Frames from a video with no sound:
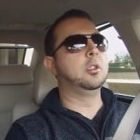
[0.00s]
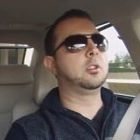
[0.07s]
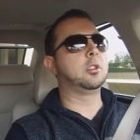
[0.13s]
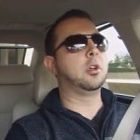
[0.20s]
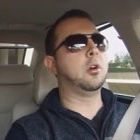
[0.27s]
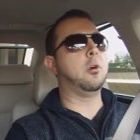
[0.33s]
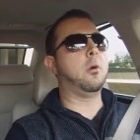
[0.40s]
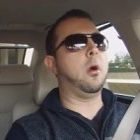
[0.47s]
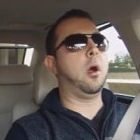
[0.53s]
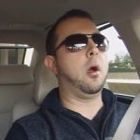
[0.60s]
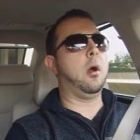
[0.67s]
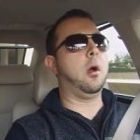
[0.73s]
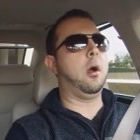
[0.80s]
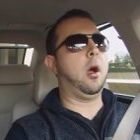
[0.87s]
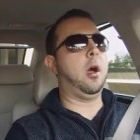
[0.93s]
So
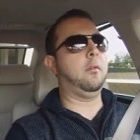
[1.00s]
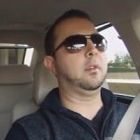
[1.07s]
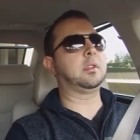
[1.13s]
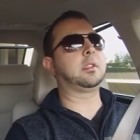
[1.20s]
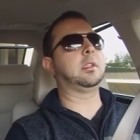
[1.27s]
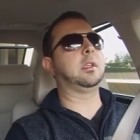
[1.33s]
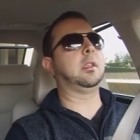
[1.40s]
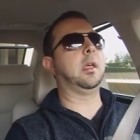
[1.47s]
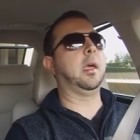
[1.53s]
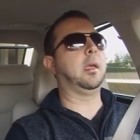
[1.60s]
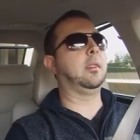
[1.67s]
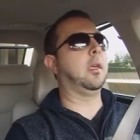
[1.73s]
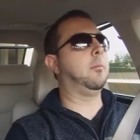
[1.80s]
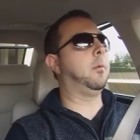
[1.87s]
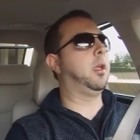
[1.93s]
obviously
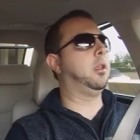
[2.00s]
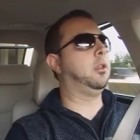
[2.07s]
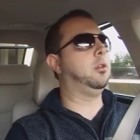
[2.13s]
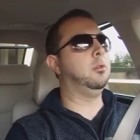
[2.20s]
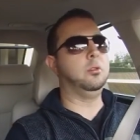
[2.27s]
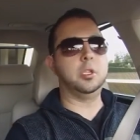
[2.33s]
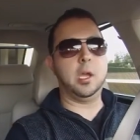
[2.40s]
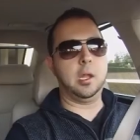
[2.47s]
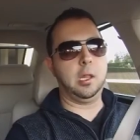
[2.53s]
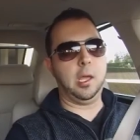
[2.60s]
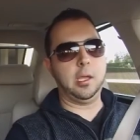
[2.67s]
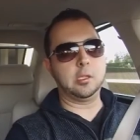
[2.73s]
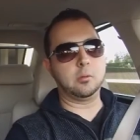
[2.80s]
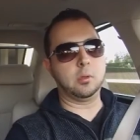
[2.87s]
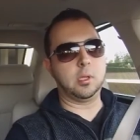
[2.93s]
like they made huge
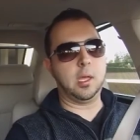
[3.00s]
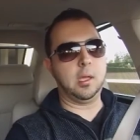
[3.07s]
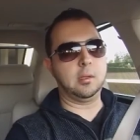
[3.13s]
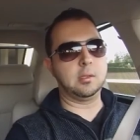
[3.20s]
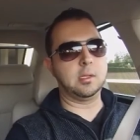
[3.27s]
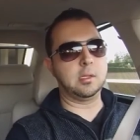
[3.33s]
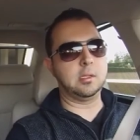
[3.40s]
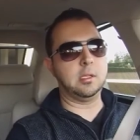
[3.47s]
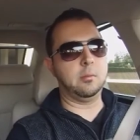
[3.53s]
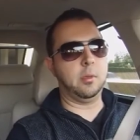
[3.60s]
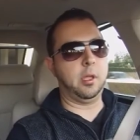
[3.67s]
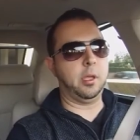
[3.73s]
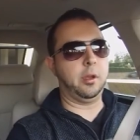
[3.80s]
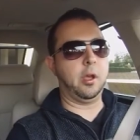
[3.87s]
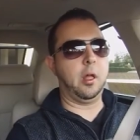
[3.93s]
headlines with that 60
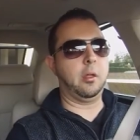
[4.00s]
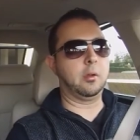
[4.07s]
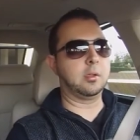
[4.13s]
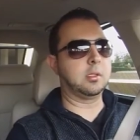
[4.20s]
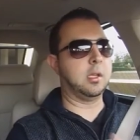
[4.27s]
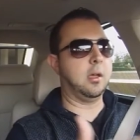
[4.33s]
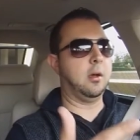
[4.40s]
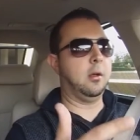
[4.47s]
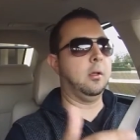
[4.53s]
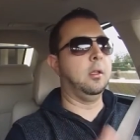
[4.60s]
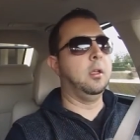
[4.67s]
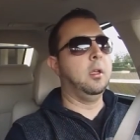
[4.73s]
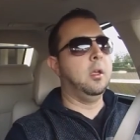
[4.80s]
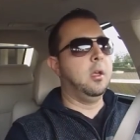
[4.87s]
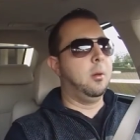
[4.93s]
million dollar sale
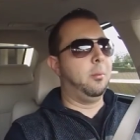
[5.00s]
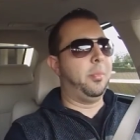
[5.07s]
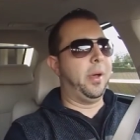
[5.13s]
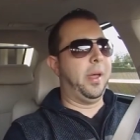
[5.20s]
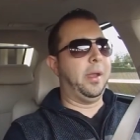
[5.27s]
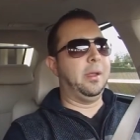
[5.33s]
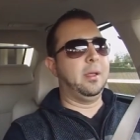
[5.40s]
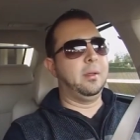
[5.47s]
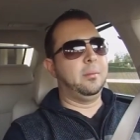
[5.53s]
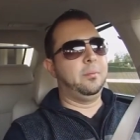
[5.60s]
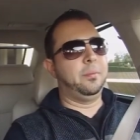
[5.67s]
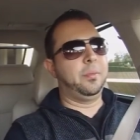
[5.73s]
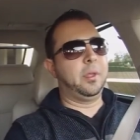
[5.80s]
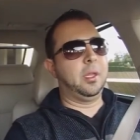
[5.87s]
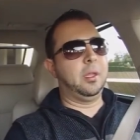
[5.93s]
but
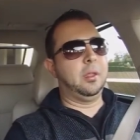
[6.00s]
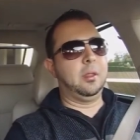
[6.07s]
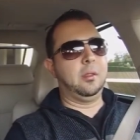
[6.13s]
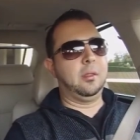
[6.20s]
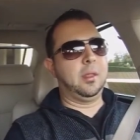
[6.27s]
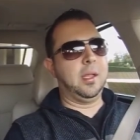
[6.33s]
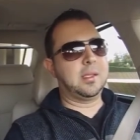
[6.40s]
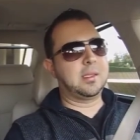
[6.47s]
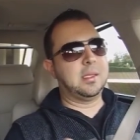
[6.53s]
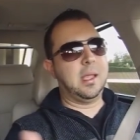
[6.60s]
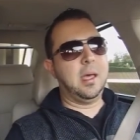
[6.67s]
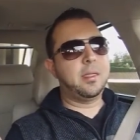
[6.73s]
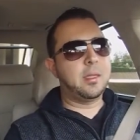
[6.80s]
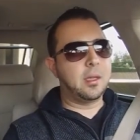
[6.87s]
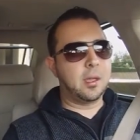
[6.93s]
that's
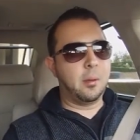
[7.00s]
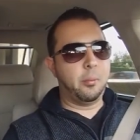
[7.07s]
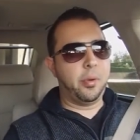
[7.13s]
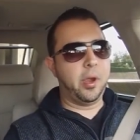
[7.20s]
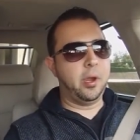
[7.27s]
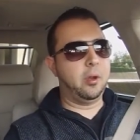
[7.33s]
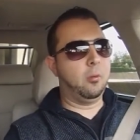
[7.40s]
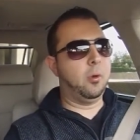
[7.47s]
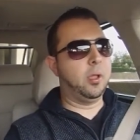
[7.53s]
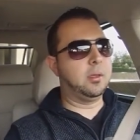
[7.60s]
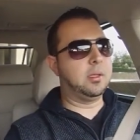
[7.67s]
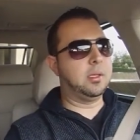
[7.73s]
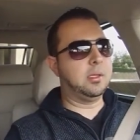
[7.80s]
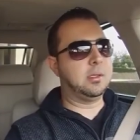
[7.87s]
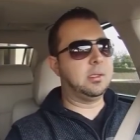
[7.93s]
nothing compared to
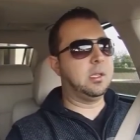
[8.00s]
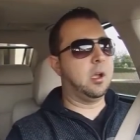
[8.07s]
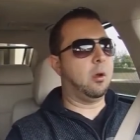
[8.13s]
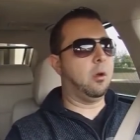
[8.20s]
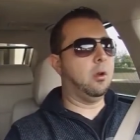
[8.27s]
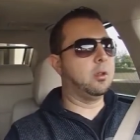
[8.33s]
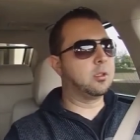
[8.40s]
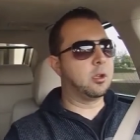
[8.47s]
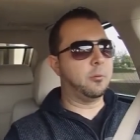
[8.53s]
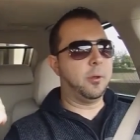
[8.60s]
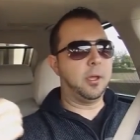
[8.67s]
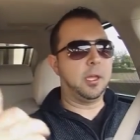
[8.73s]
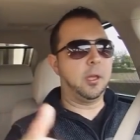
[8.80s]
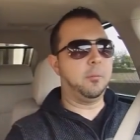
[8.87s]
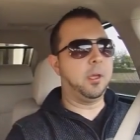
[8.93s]
what these CROs are
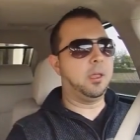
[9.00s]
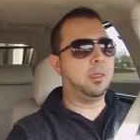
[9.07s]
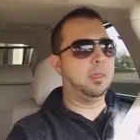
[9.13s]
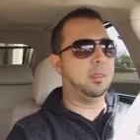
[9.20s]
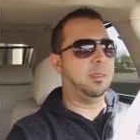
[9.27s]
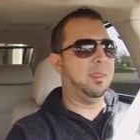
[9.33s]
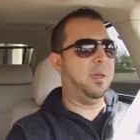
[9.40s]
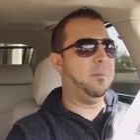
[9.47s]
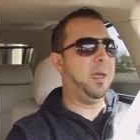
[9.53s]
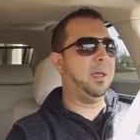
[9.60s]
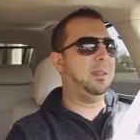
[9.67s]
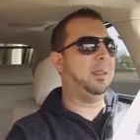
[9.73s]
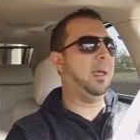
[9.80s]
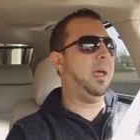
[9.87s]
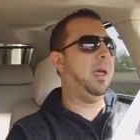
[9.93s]
making I mean they
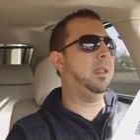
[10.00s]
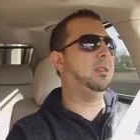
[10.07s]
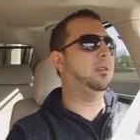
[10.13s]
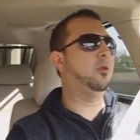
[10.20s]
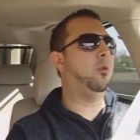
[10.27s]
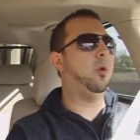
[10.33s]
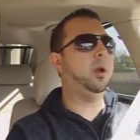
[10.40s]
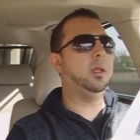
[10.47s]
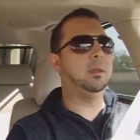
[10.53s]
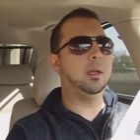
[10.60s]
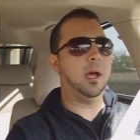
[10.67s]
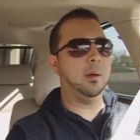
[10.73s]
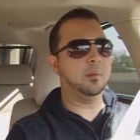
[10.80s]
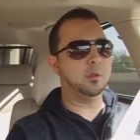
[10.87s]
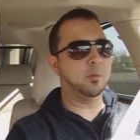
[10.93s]
make 10 20
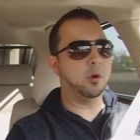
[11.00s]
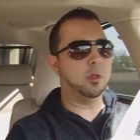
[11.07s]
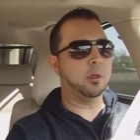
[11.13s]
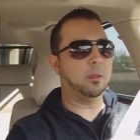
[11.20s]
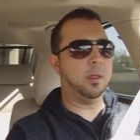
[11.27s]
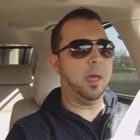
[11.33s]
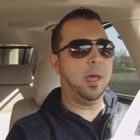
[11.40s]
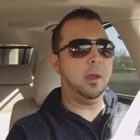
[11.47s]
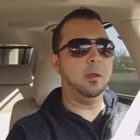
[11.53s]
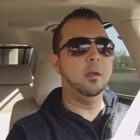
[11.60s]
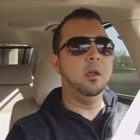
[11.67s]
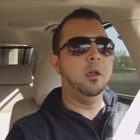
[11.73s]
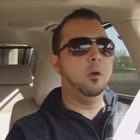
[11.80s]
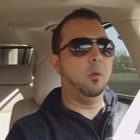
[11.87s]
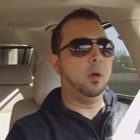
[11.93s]
times more than that
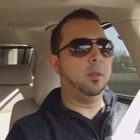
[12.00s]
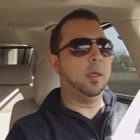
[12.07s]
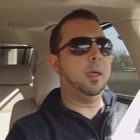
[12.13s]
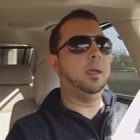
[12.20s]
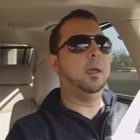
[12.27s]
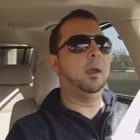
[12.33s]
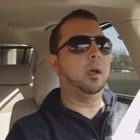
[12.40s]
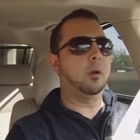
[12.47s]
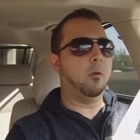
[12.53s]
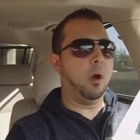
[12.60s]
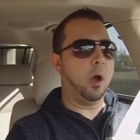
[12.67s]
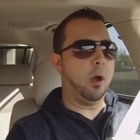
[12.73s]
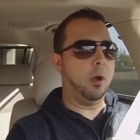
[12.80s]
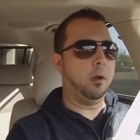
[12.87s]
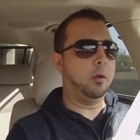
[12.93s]
when they get
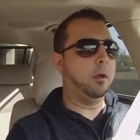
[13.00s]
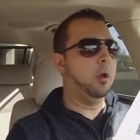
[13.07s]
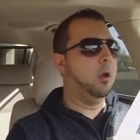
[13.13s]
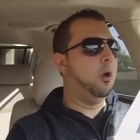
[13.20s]
acquired